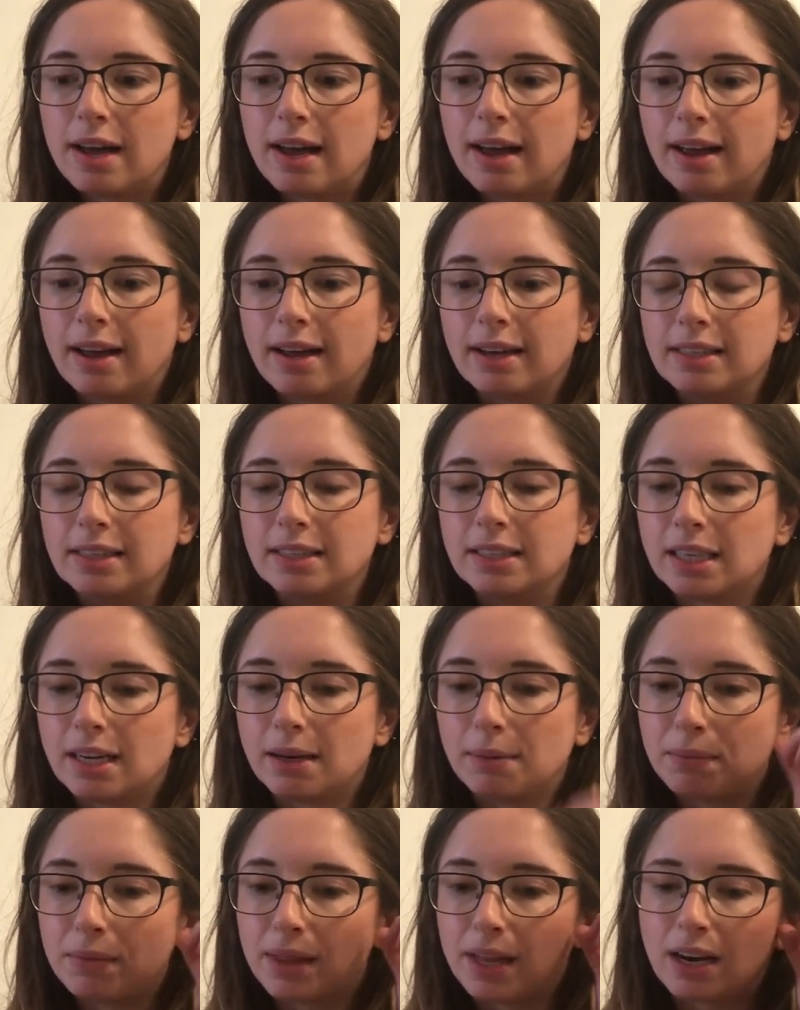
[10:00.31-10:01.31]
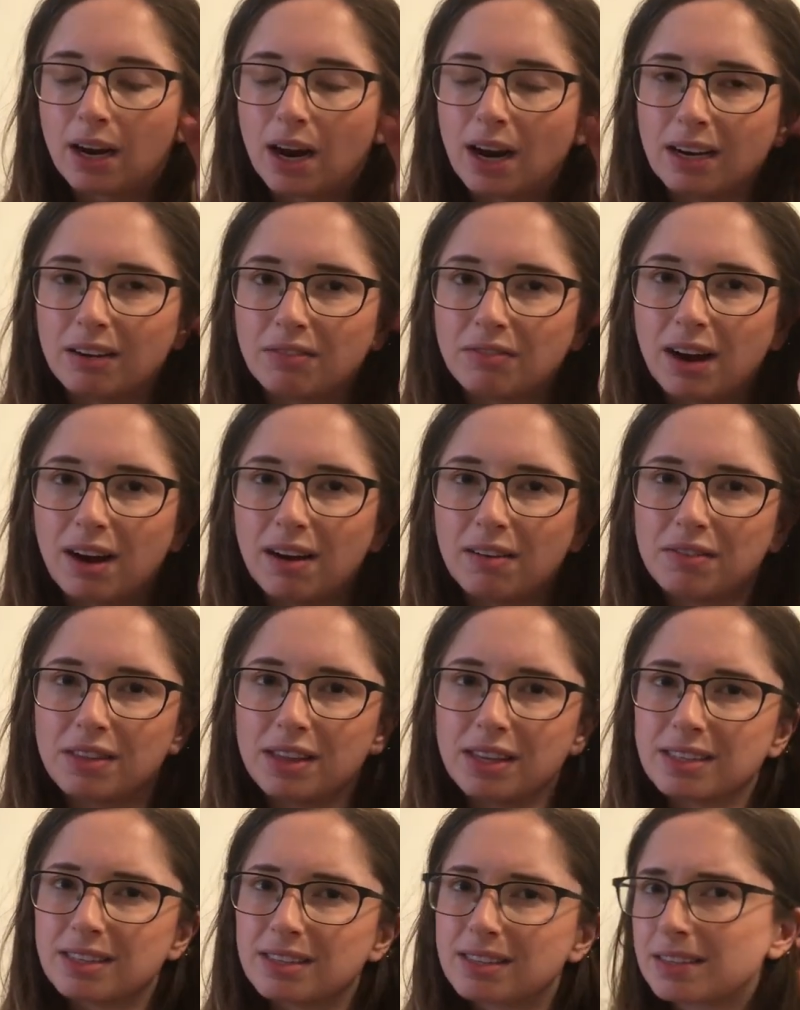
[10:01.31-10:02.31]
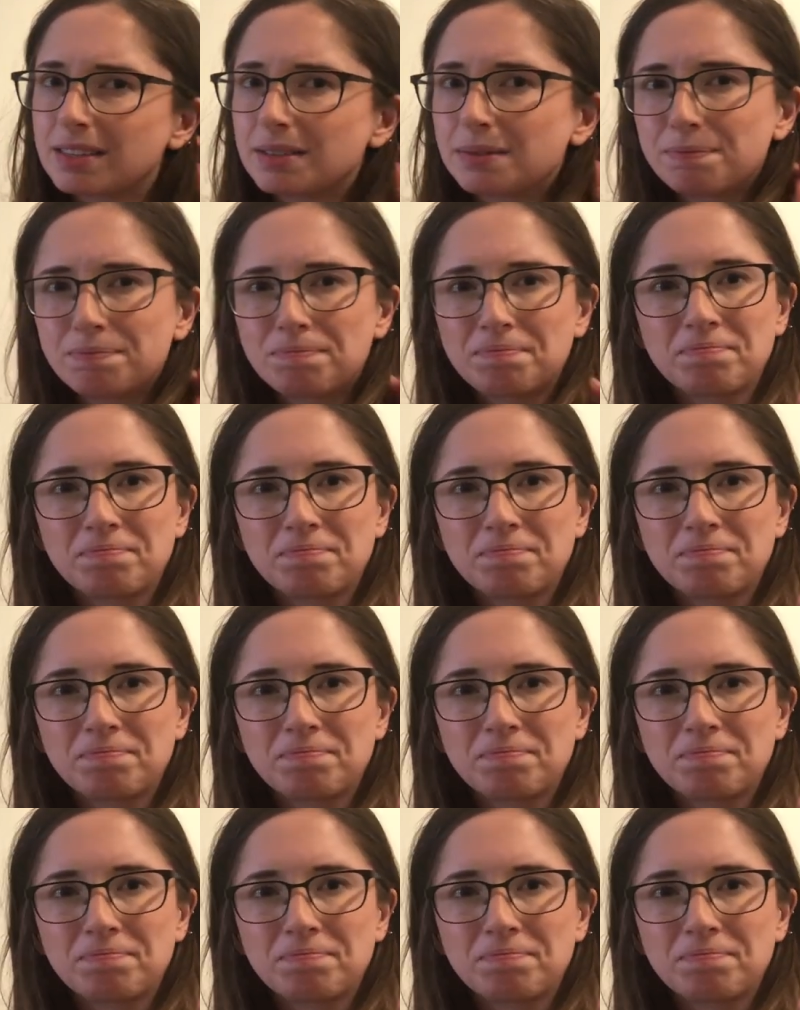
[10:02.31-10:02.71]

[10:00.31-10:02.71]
and they kind of have this